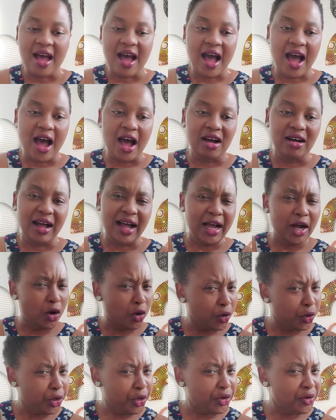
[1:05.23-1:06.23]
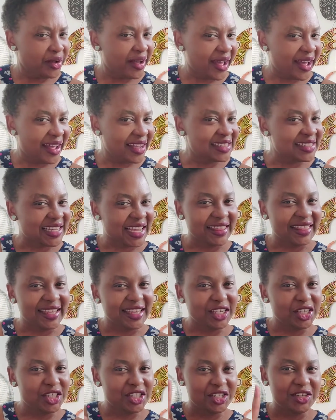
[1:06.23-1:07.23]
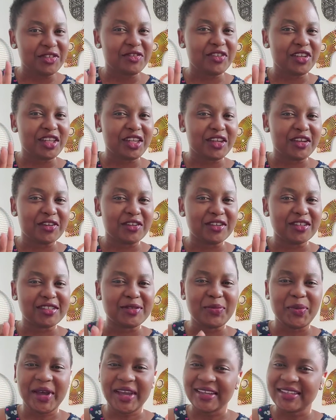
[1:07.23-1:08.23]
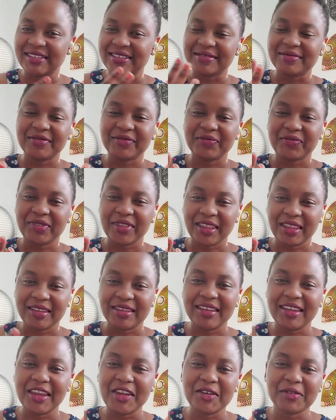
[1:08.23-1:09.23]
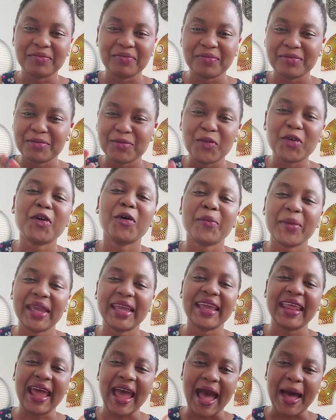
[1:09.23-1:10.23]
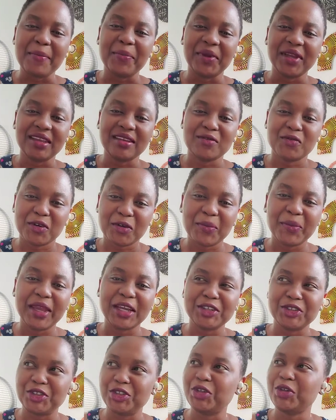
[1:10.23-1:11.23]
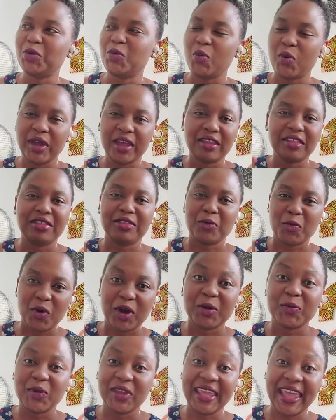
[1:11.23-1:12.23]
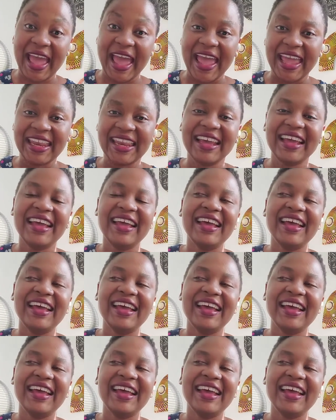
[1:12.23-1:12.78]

I owe you guys, I think, two videos, but you know, we'll make it happen. We'll make do with what we can.